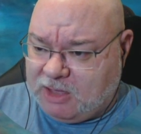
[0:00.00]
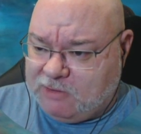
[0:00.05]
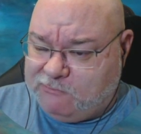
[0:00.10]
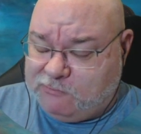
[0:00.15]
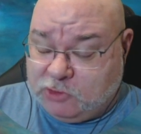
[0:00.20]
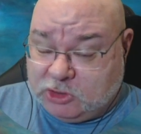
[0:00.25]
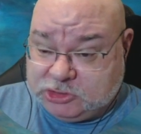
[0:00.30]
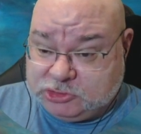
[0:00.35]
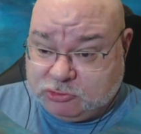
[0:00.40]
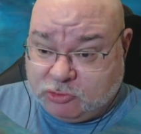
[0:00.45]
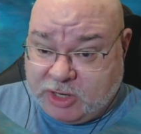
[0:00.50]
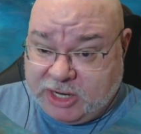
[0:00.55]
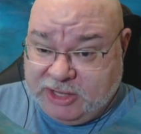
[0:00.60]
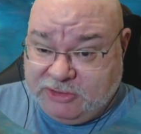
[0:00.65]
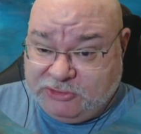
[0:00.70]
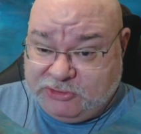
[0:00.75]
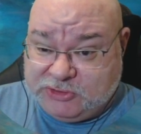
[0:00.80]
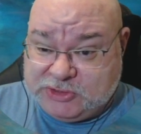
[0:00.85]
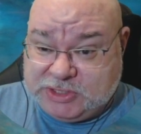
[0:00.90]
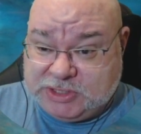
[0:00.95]
frost
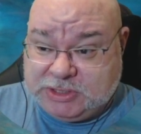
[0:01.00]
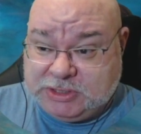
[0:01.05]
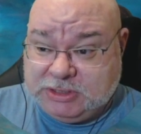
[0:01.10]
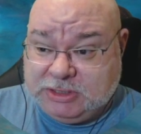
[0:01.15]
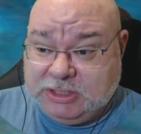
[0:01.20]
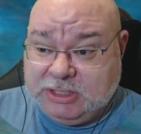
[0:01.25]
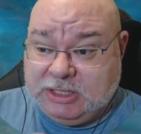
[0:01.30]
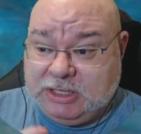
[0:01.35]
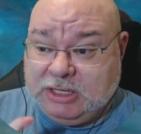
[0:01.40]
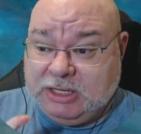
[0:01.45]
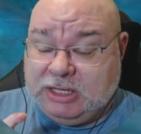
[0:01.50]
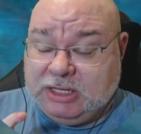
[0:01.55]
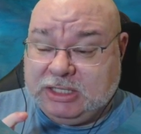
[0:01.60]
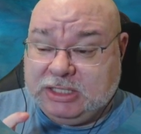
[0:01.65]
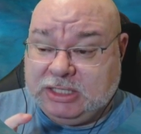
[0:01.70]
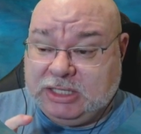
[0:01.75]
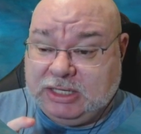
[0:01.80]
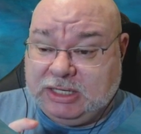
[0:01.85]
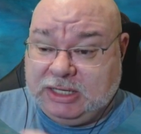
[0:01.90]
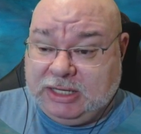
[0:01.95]
wraiths
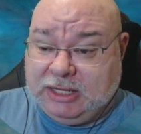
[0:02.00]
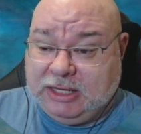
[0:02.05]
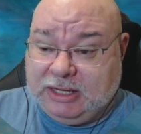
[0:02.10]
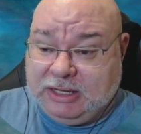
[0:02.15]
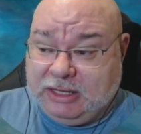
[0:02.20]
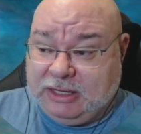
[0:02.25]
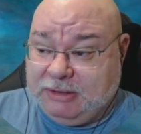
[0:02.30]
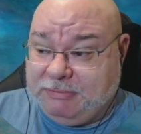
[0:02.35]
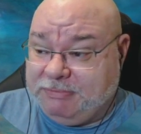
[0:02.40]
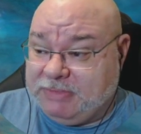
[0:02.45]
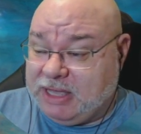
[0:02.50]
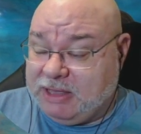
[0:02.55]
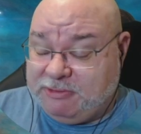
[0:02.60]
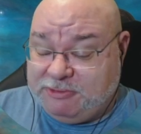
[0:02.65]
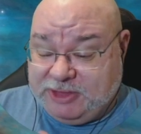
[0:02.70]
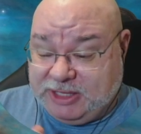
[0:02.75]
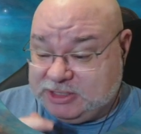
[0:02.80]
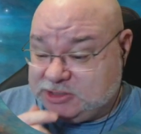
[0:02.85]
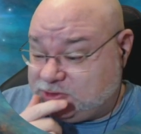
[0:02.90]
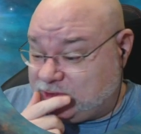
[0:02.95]
and
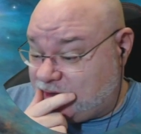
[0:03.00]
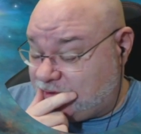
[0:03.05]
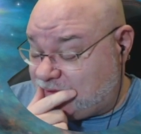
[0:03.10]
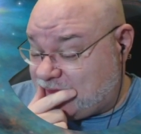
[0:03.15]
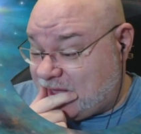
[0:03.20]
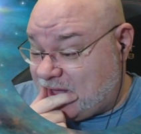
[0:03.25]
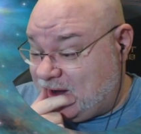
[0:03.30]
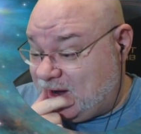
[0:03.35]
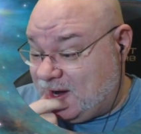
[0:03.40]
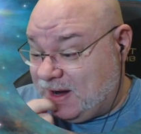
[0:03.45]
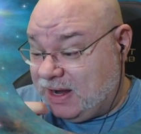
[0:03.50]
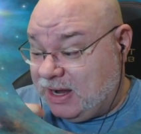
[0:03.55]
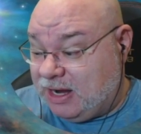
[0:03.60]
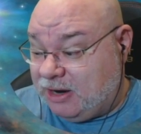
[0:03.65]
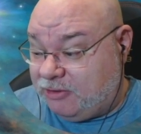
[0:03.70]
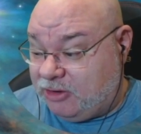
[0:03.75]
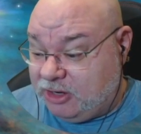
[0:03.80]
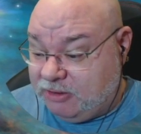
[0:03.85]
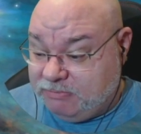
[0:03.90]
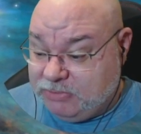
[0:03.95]
things like that
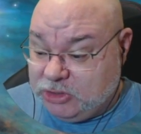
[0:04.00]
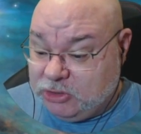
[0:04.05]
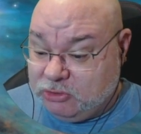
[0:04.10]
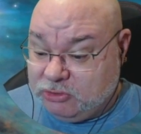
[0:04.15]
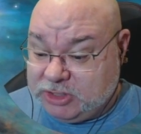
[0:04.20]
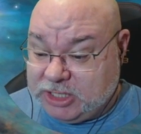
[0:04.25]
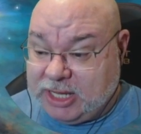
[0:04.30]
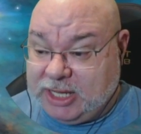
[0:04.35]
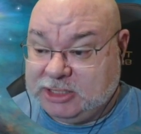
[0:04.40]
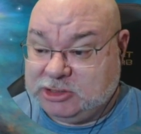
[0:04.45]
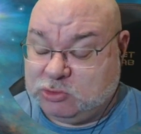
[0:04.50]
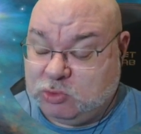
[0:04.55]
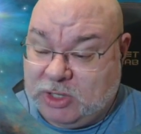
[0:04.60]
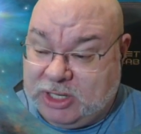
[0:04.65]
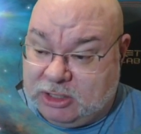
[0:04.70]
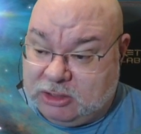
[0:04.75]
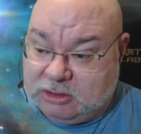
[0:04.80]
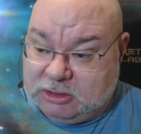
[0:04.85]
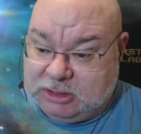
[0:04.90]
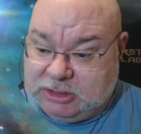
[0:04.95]
are immune as
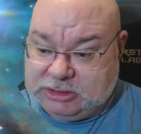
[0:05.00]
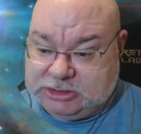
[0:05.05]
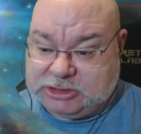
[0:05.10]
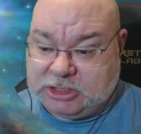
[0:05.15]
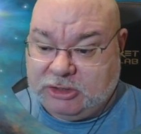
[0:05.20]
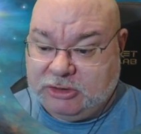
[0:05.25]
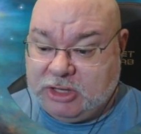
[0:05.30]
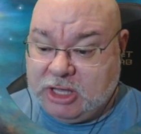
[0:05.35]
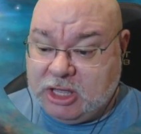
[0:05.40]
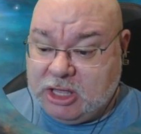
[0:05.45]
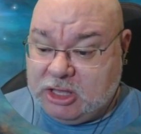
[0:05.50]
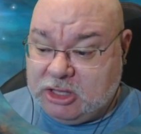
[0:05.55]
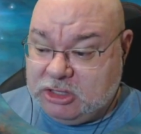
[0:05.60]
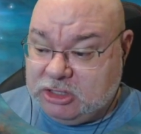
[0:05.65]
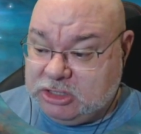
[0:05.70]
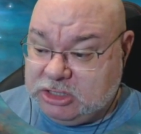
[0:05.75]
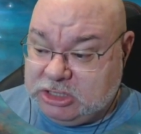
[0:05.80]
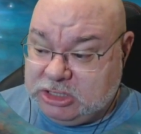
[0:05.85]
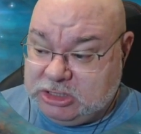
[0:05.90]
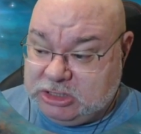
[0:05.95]
well. So
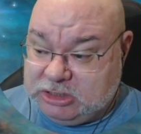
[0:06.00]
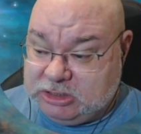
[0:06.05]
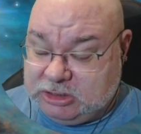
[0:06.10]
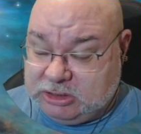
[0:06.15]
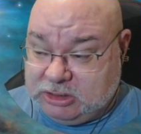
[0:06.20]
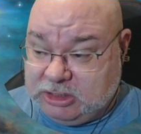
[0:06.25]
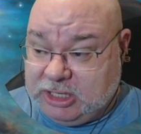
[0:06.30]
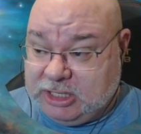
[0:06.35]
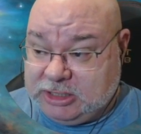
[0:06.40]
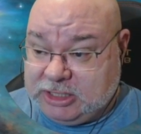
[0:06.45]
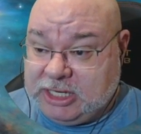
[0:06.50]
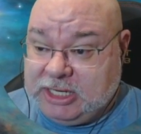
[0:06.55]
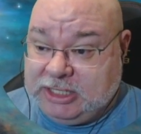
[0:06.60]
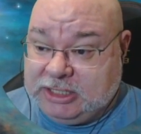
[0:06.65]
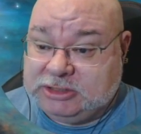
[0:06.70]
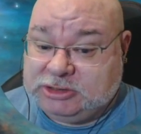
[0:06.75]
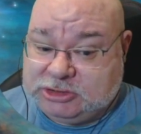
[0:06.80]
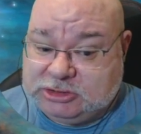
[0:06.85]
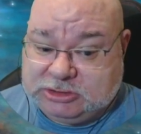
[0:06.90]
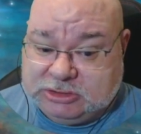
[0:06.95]
it
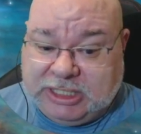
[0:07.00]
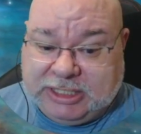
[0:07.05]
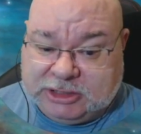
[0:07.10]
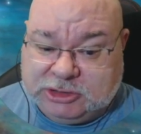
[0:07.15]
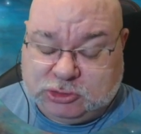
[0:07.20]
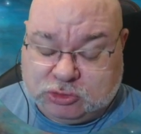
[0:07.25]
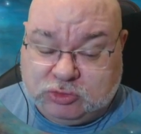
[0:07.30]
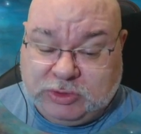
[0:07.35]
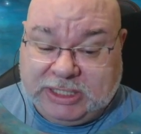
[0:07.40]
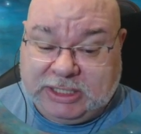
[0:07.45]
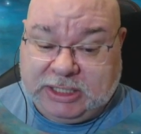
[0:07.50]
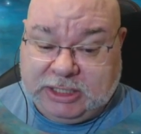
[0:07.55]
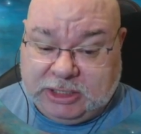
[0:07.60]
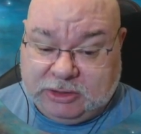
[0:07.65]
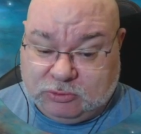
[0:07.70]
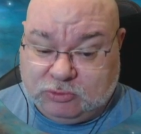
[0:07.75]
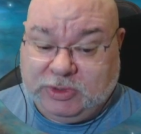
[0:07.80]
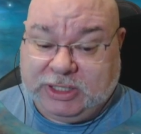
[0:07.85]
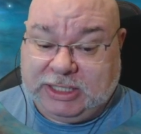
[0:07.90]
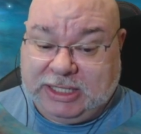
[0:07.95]
is
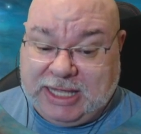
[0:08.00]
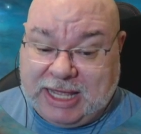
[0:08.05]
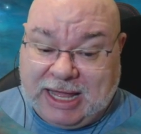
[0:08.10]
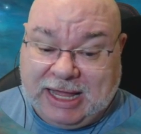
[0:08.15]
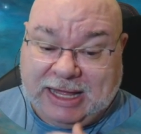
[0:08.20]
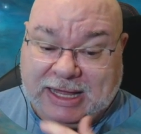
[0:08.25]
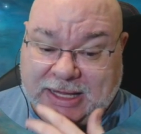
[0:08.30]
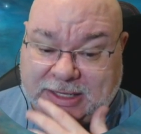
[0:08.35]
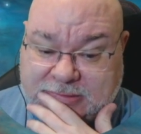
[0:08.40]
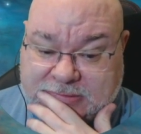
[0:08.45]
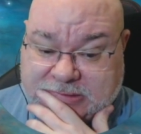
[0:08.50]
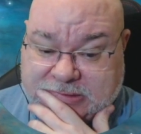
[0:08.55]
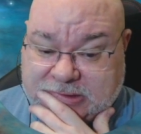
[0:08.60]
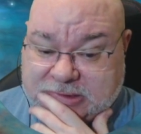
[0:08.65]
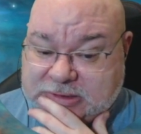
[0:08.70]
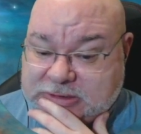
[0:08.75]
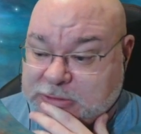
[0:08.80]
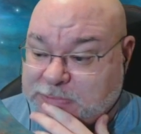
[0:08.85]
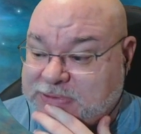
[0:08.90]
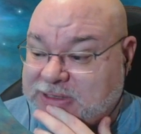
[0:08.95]
really, really hard
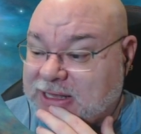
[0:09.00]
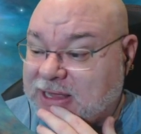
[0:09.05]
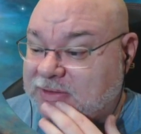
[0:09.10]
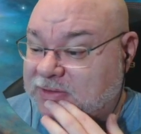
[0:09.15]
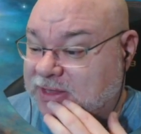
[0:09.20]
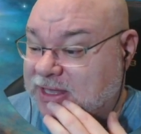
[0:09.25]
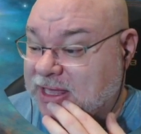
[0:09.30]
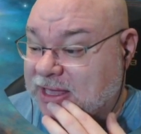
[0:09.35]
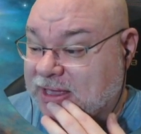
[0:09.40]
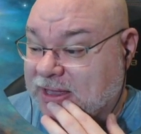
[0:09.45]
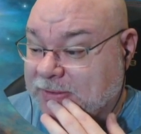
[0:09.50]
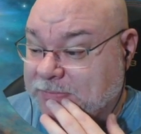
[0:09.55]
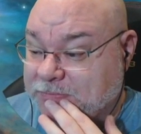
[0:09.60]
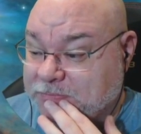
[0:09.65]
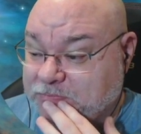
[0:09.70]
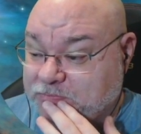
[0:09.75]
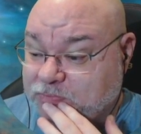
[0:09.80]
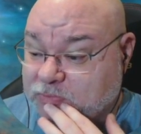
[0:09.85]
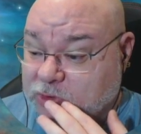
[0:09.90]
to play the game